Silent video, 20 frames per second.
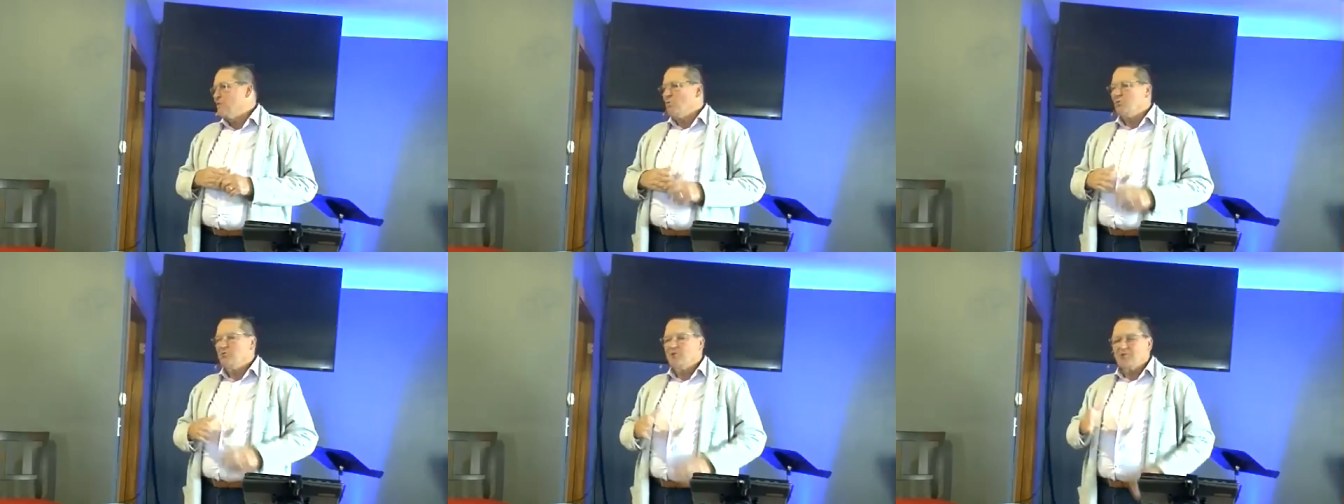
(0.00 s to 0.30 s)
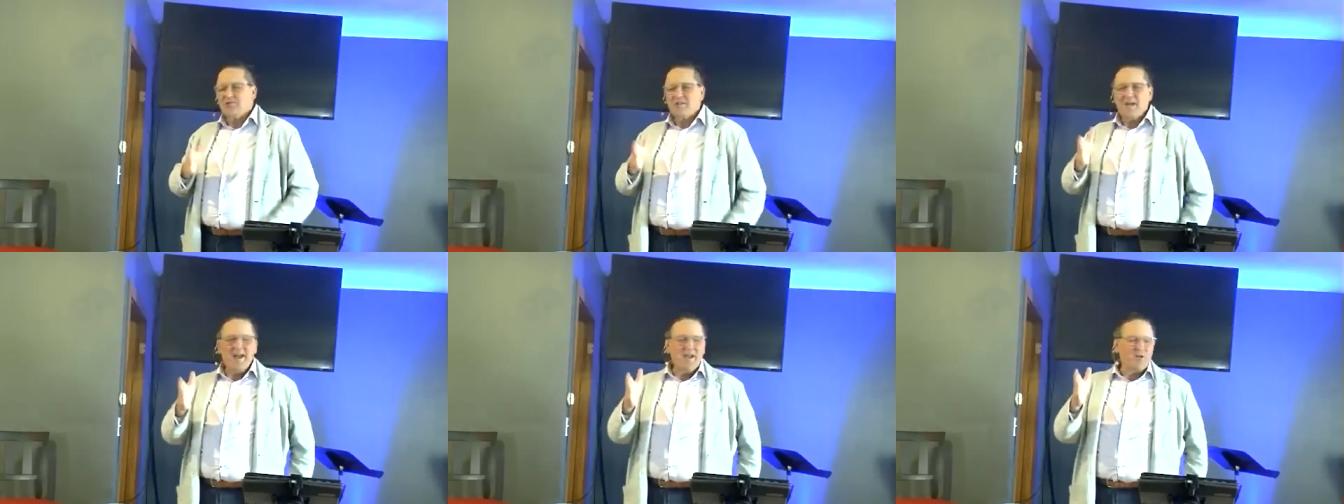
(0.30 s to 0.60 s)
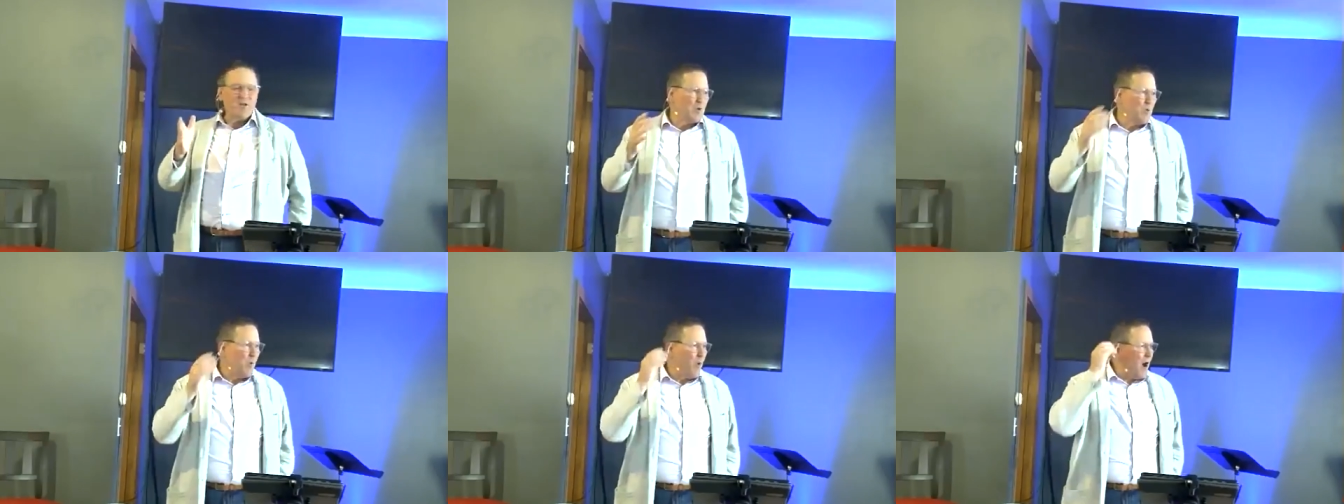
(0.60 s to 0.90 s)
Well, today,
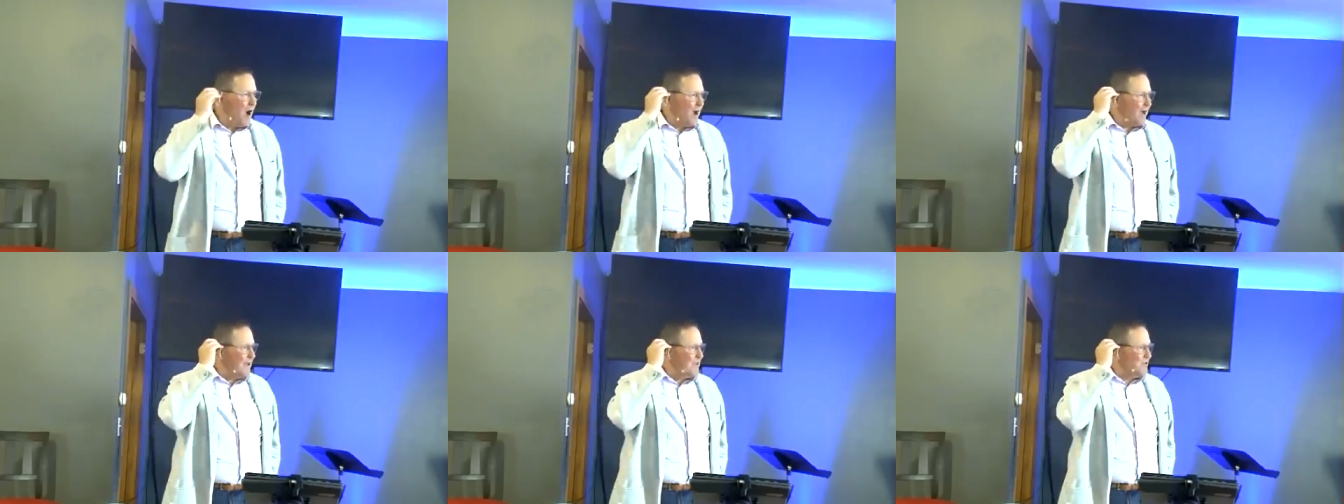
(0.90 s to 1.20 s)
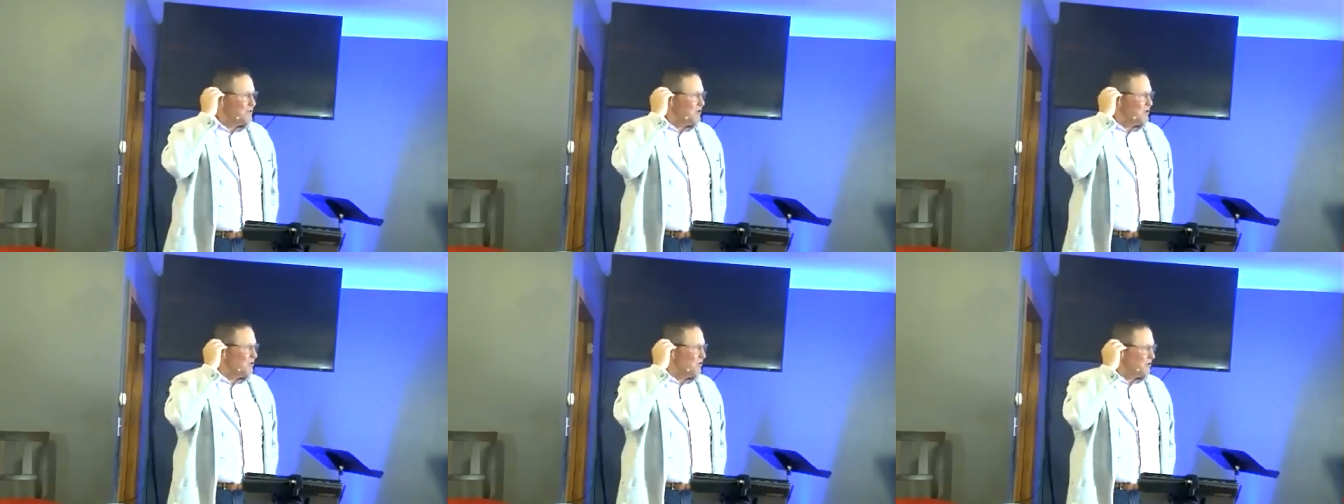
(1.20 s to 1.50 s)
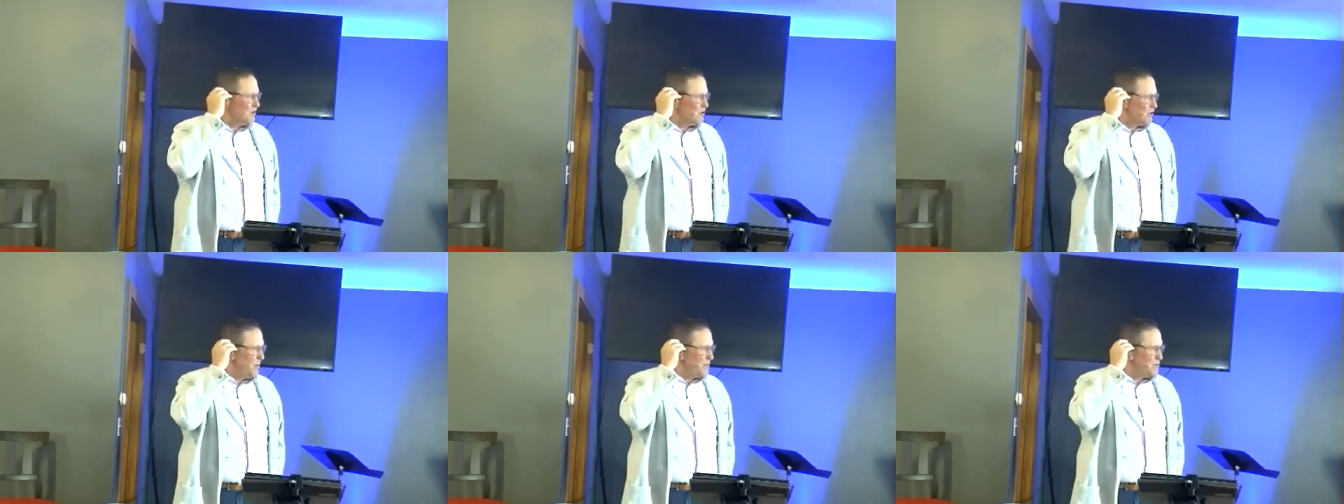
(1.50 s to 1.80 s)
as we walk into
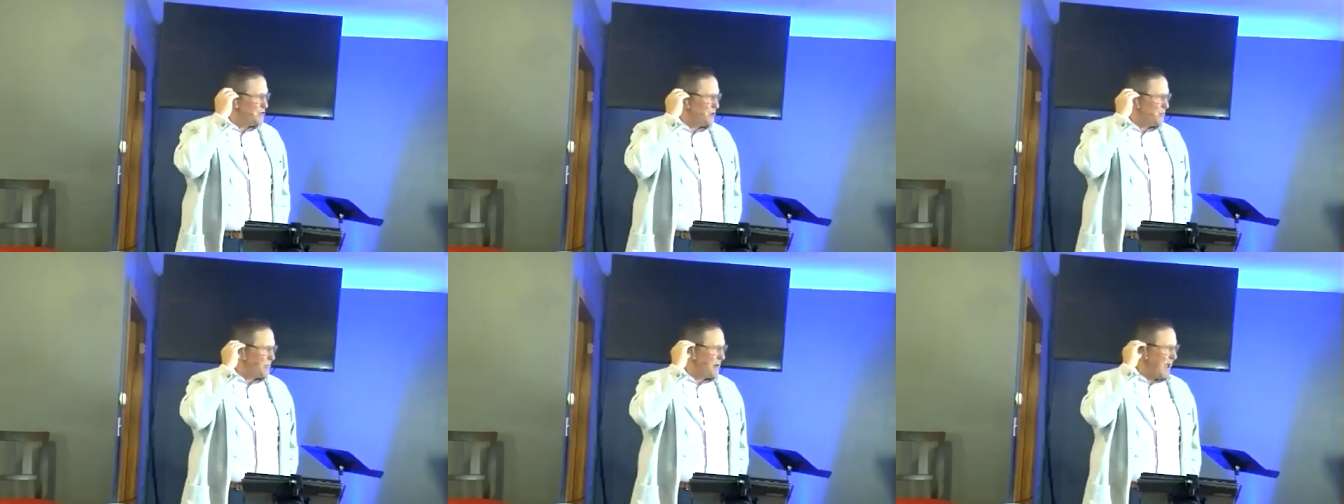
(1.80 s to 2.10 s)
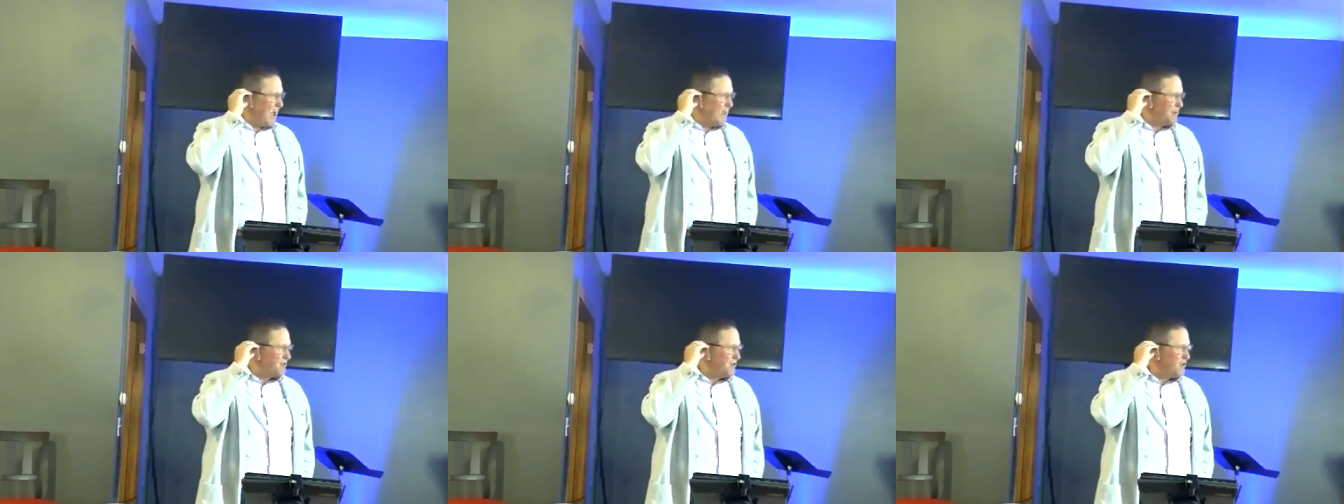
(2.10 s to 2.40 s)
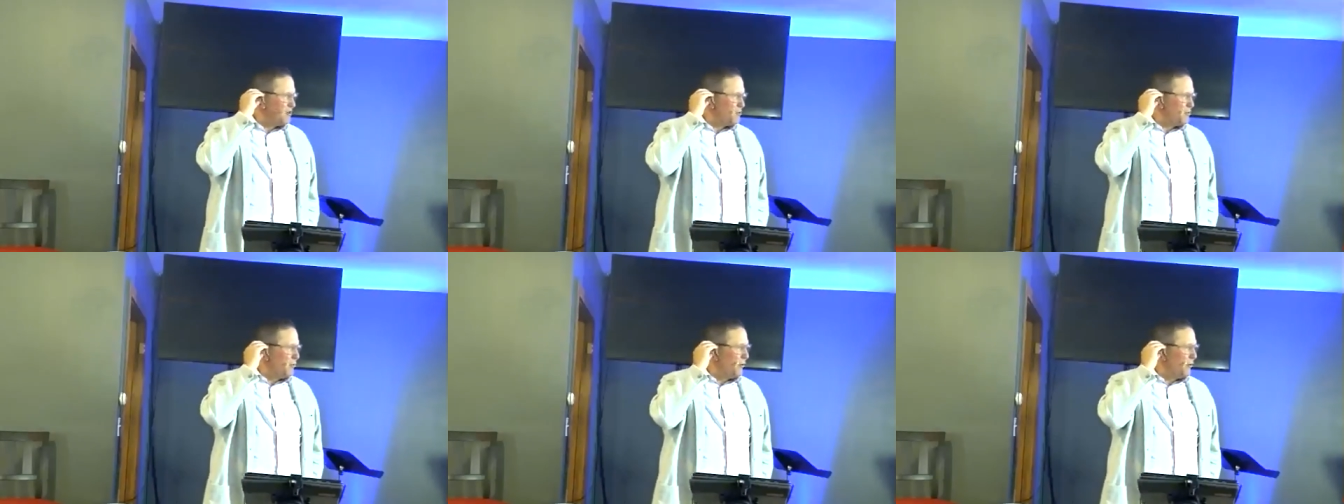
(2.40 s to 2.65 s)
the scripture passage,